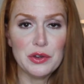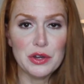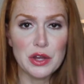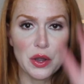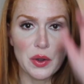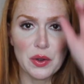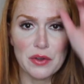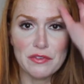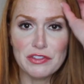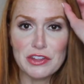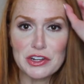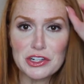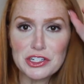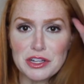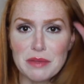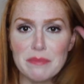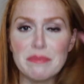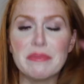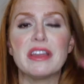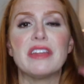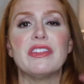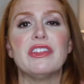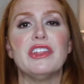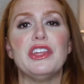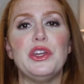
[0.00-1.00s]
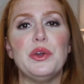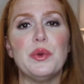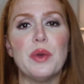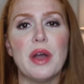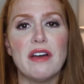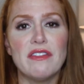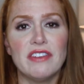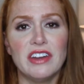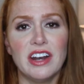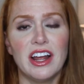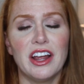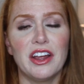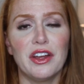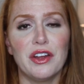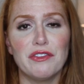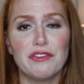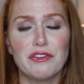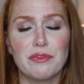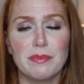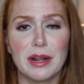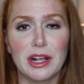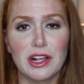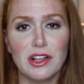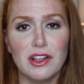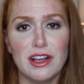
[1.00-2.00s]
you know if there's something that you have an eye on
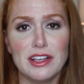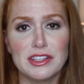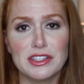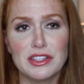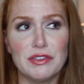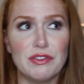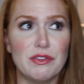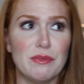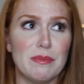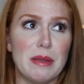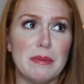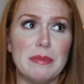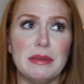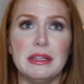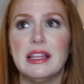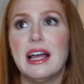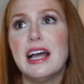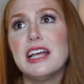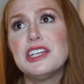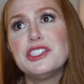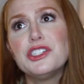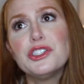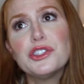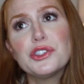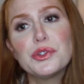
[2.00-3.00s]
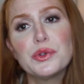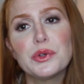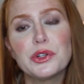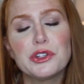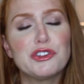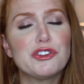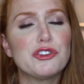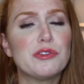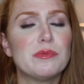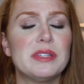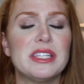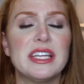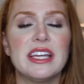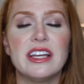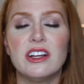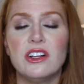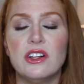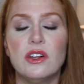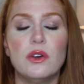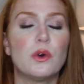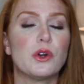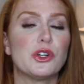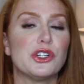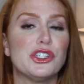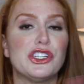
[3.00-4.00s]
for my closet from maybe last year's Nordstrom
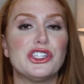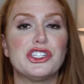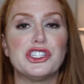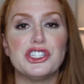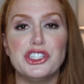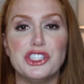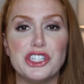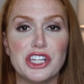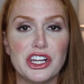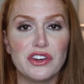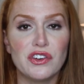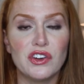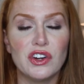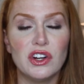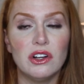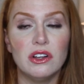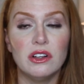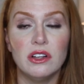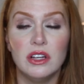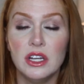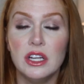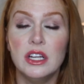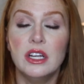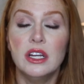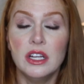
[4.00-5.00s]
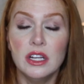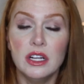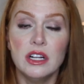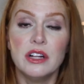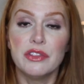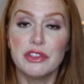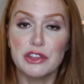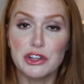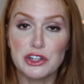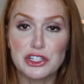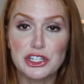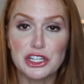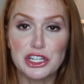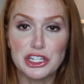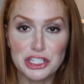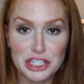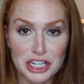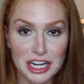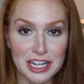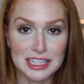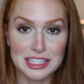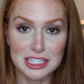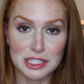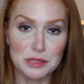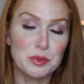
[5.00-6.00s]
sale or just in general, there's a good
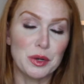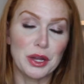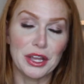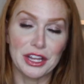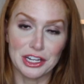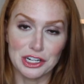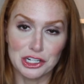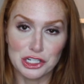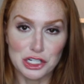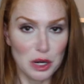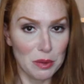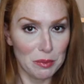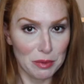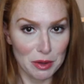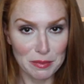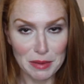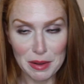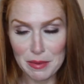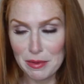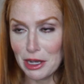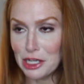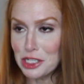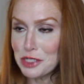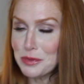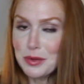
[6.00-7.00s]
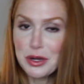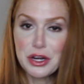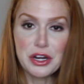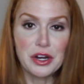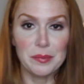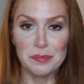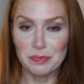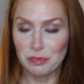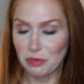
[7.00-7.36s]
chance it's probably going to show up on my Poshmark.